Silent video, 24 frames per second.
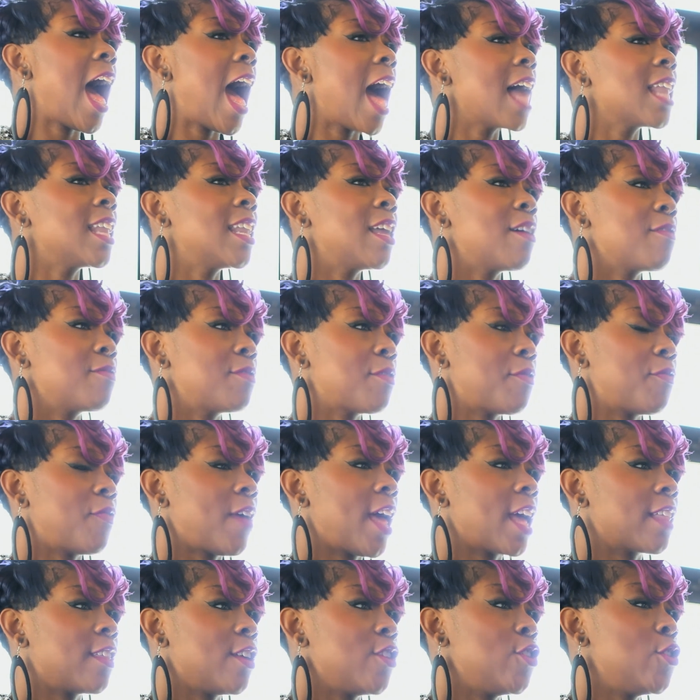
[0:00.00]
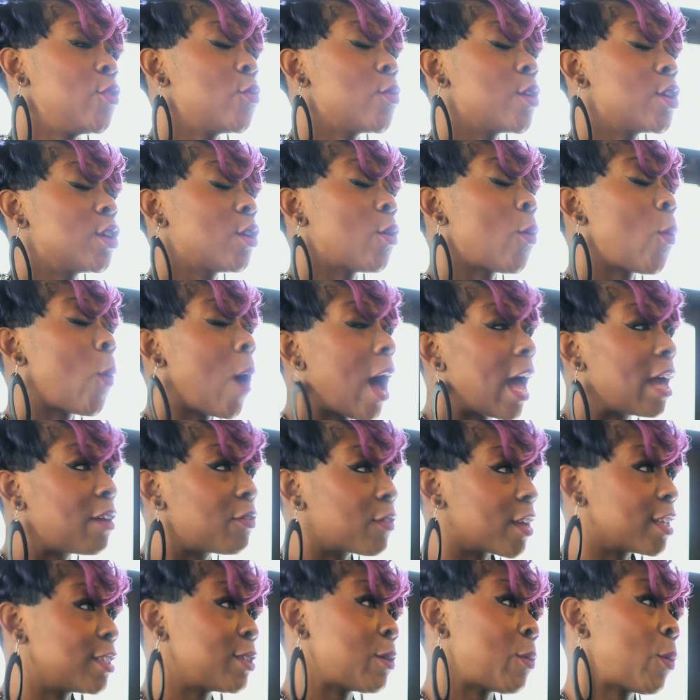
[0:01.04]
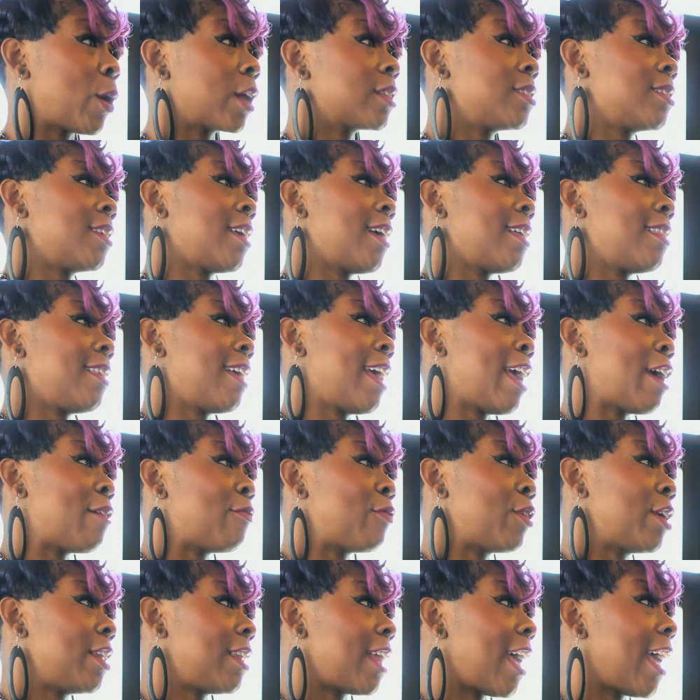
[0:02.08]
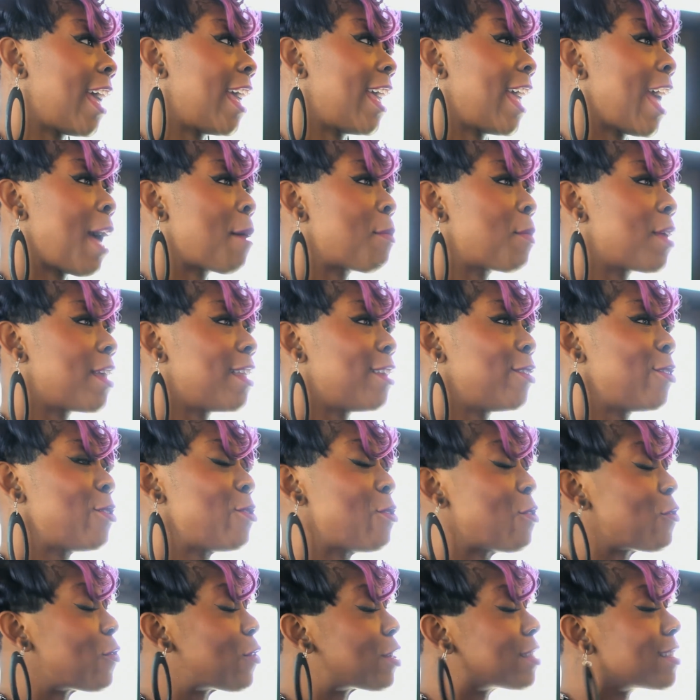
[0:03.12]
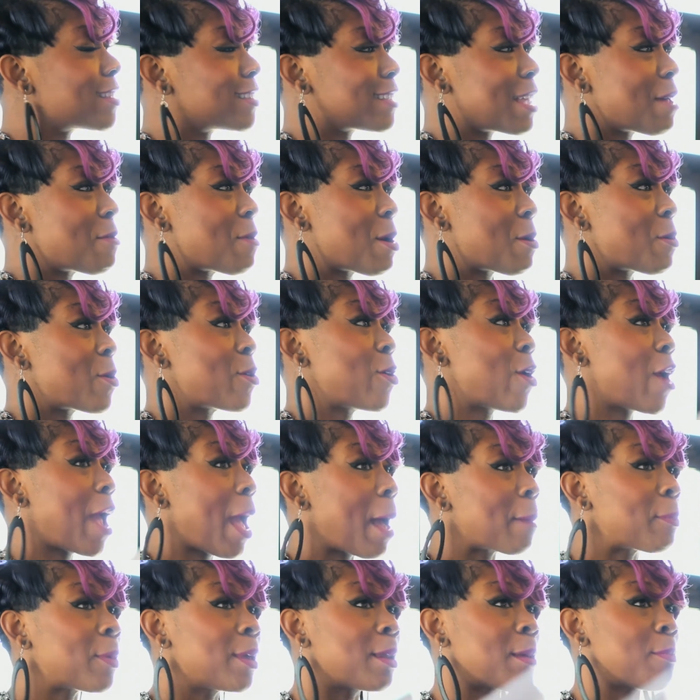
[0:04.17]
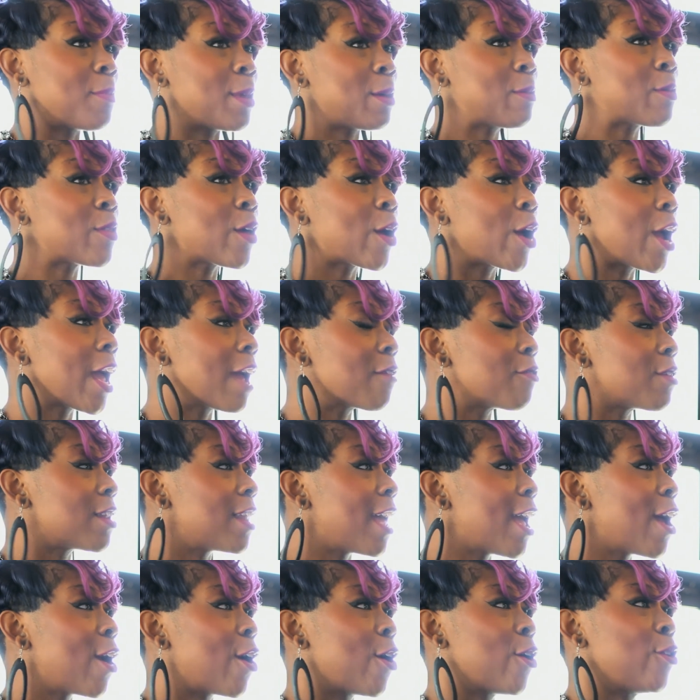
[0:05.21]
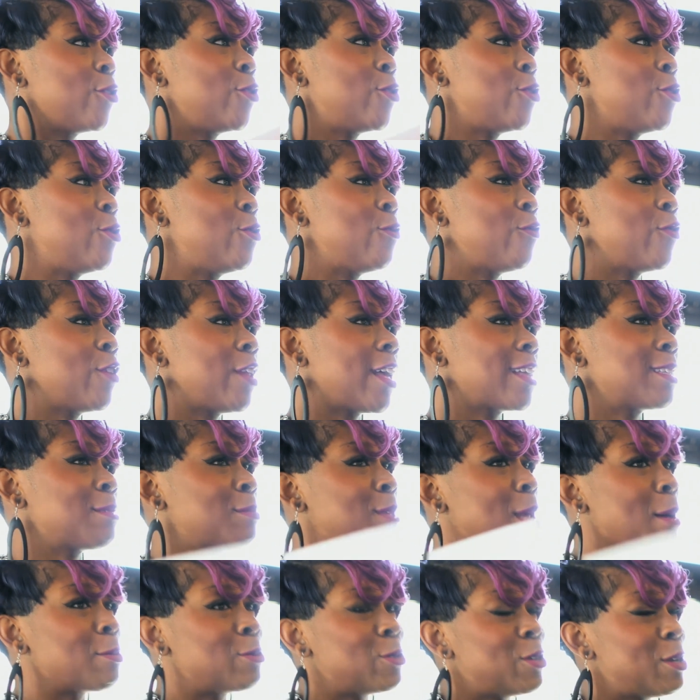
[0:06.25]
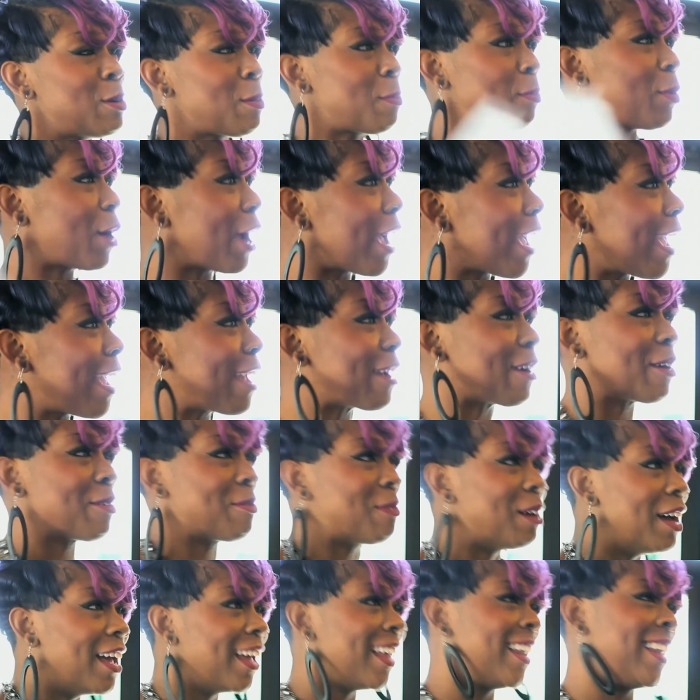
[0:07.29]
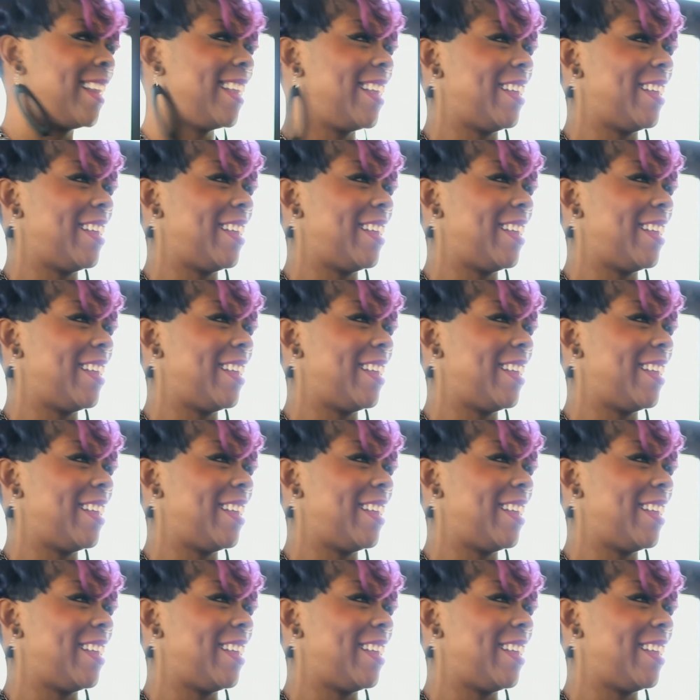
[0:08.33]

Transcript: I love the fact that you and your wife get to work together every day. I mean, do you feel the same way where you're happy to be with her every day, or do you feel like sometimes you need a break, or what?